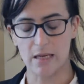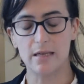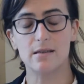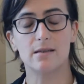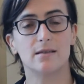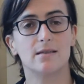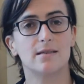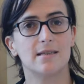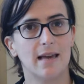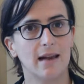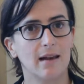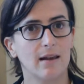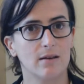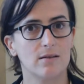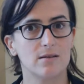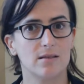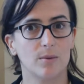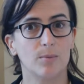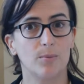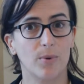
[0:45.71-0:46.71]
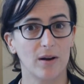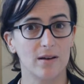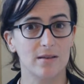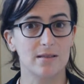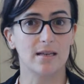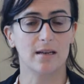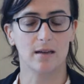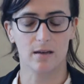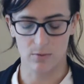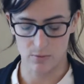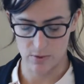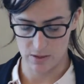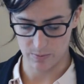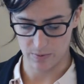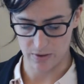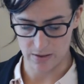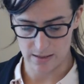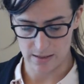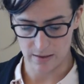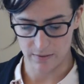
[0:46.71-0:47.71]
media salience and political
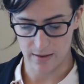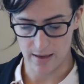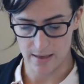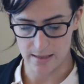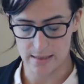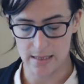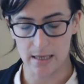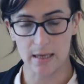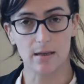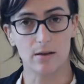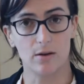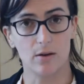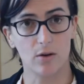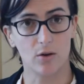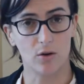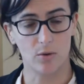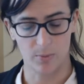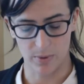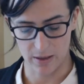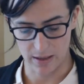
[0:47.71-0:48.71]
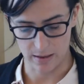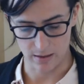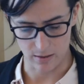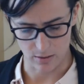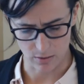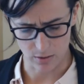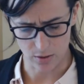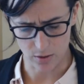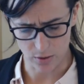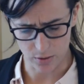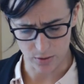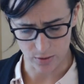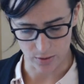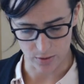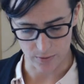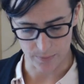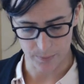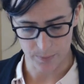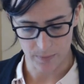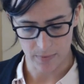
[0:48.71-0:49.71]
responsiveness in the European
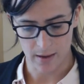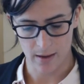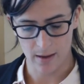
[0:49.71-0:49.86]
Union.